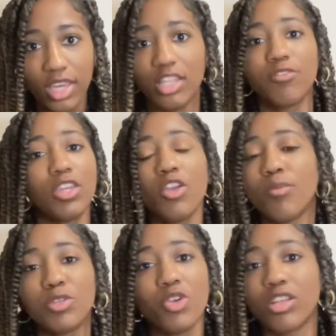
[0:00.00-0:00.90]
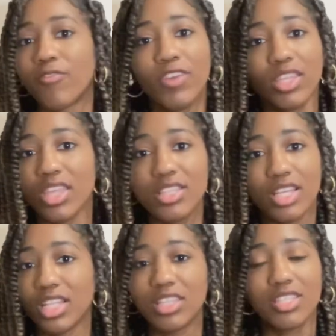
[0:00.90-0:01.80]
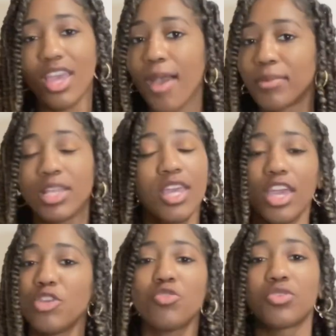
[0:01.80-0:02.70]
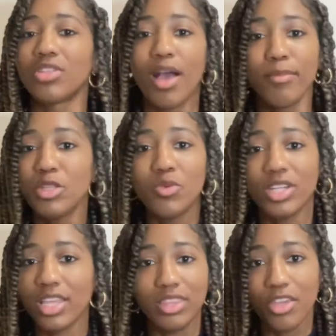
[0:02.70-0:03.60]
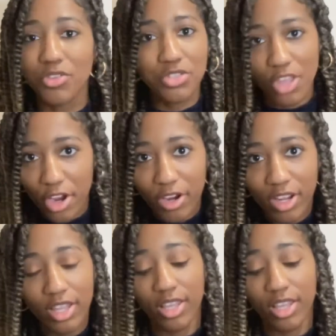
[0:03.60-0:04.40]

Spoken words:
And I feel like he's gonna be trying to figure things out at this cabin. And you should not be doing that there, sir.